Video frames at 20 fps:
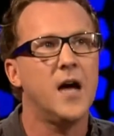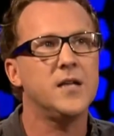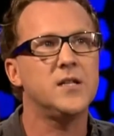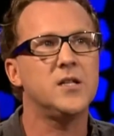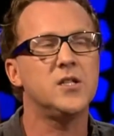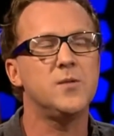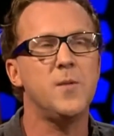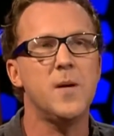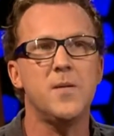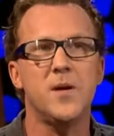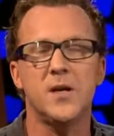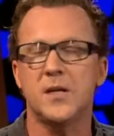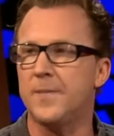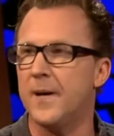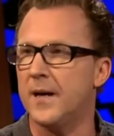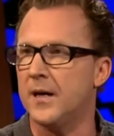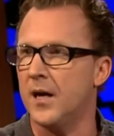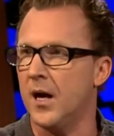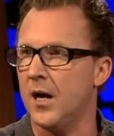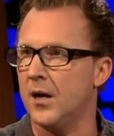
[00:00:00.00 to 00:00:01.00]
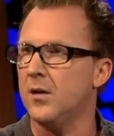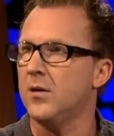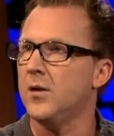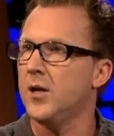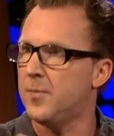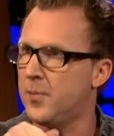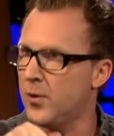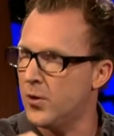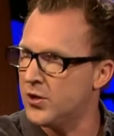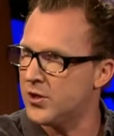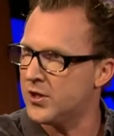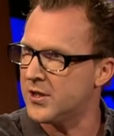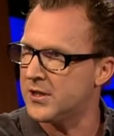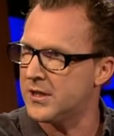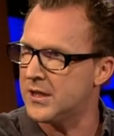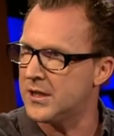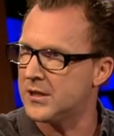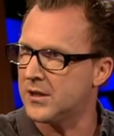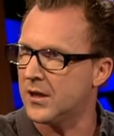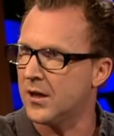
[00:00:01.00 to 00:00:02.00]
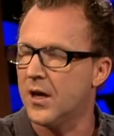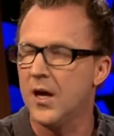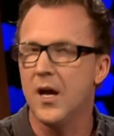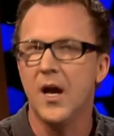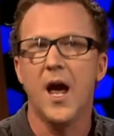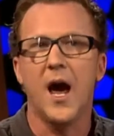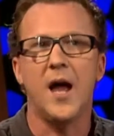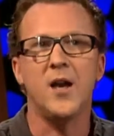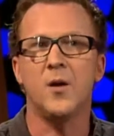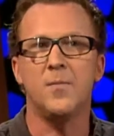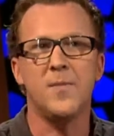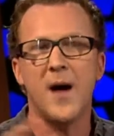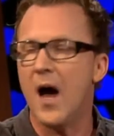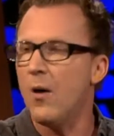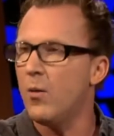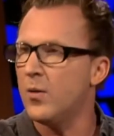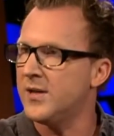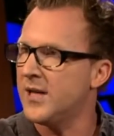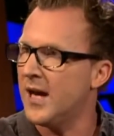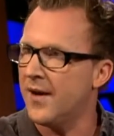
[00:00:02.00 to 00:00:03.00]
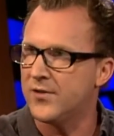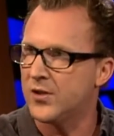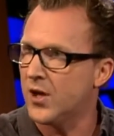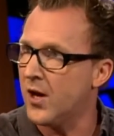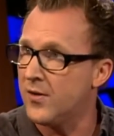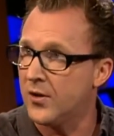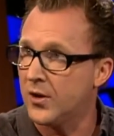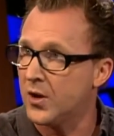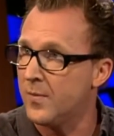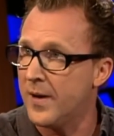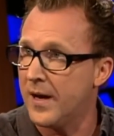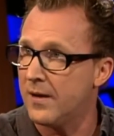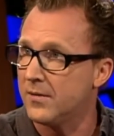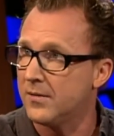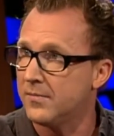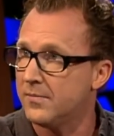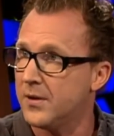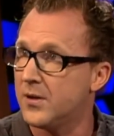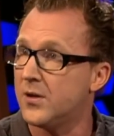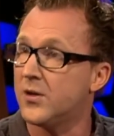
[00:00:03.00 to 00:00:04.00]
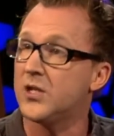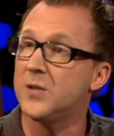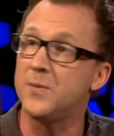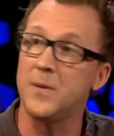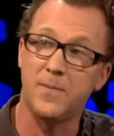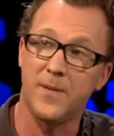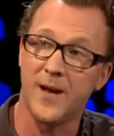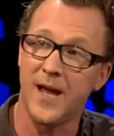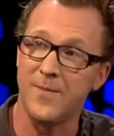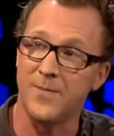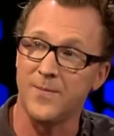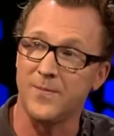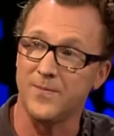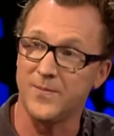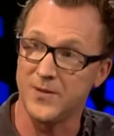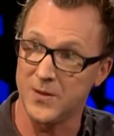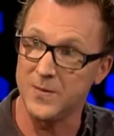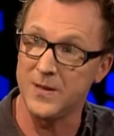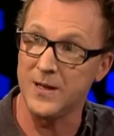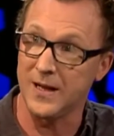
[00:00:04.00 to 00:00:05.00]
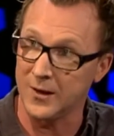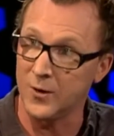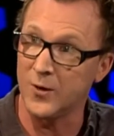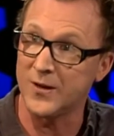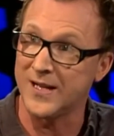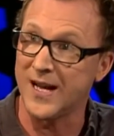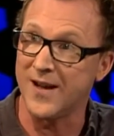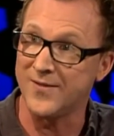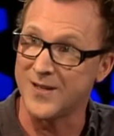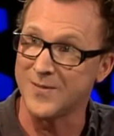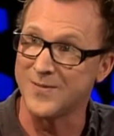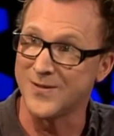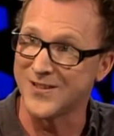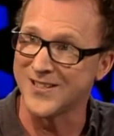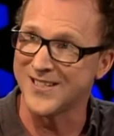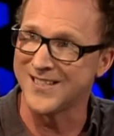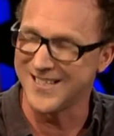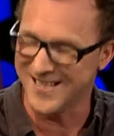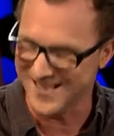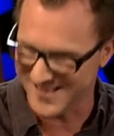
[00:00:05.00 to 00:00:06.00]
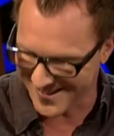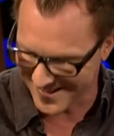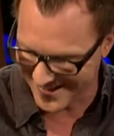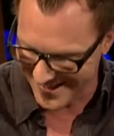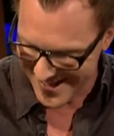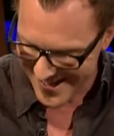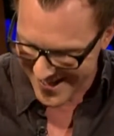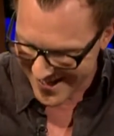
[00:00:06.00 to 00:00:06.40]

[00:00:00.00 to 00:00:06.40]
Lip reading: I said, remember you're at the backyard, you punch your sister, and your ma wouldn't have time to come out because she'd be playing, she'd be like looking after your brothers and sisters.